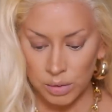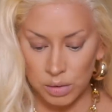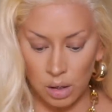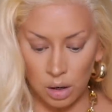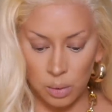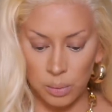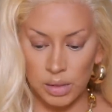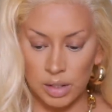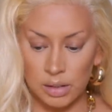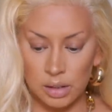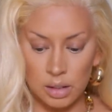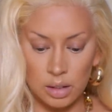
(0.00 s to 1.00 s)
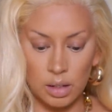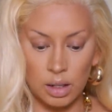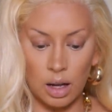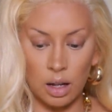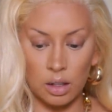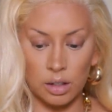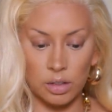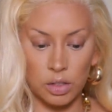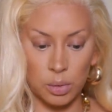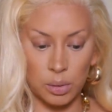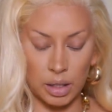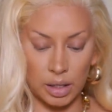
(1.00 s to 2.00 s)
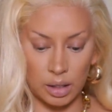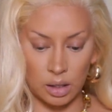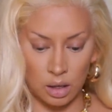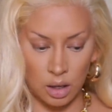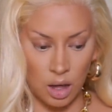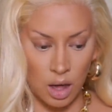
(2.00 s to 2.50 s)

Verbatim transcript: So this is in the color three,